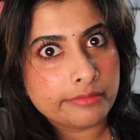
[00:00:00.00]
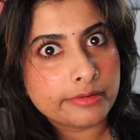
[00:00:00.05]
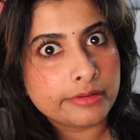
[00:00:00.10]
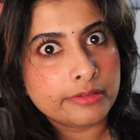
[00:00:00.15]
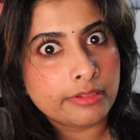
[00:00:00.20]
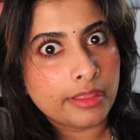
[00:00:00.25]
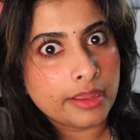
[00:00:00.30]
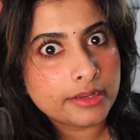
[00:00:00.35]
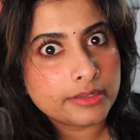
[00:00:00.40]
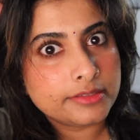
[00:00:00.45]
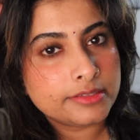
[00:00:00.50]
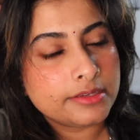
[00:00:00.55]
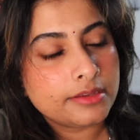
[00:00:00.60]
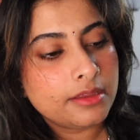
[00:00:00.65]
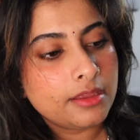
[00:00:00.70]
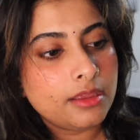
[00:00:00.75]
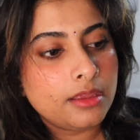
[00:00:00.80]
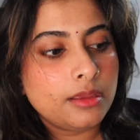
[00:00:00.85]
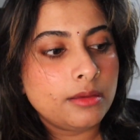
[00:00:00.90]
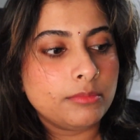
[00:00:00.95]
neglect,
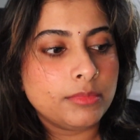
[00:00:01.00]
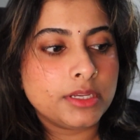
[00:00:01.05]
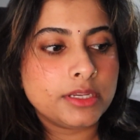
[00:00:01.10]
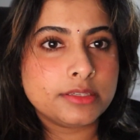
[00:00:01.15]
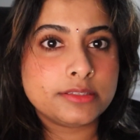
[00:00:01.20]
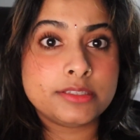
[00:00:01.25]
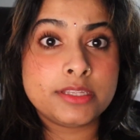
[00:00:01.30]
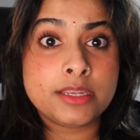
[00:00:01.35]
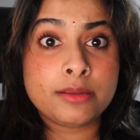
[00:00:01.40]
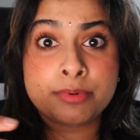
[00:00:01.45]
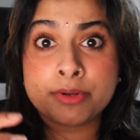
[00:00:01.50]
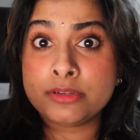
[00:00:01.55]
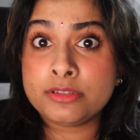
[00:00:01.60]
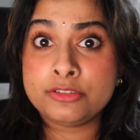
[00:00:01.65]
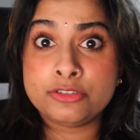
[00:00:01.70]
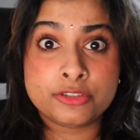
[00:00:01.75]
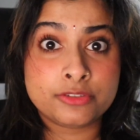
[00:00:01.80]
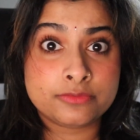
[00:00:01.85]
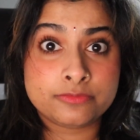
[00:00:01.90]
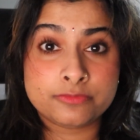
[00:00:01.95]
because they apparently
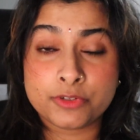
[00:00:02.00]
just